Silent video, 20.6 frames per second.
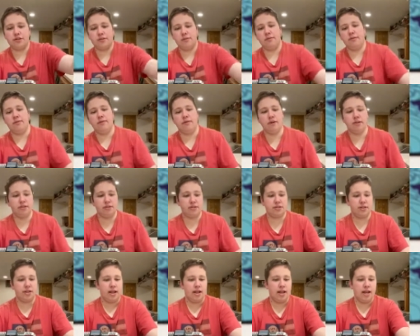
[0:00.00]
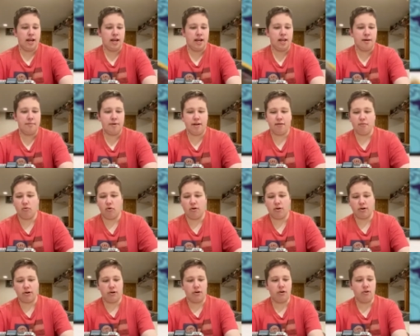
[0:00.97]
as the reverse, and May
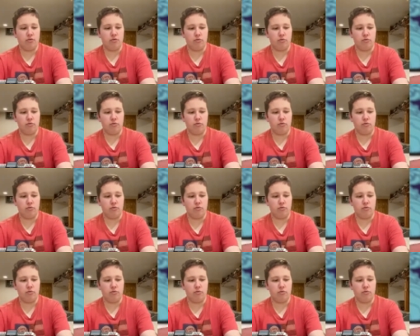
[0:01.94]
Mortar,